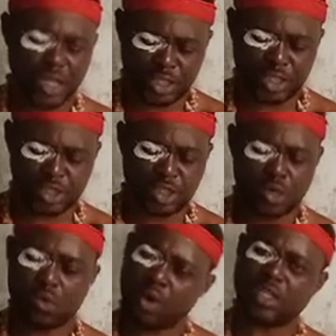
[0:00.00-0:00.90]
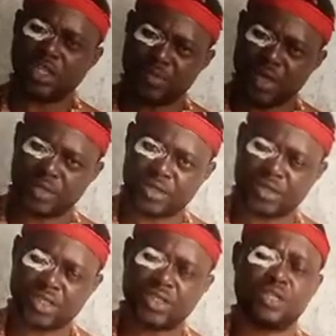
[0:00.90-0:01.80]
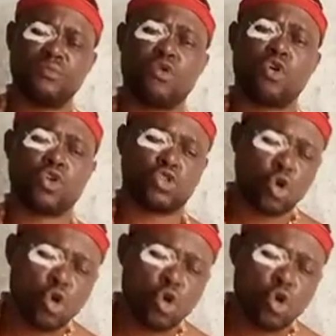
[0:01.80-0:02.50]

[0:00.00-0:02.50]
This is what it means in Igbo culture,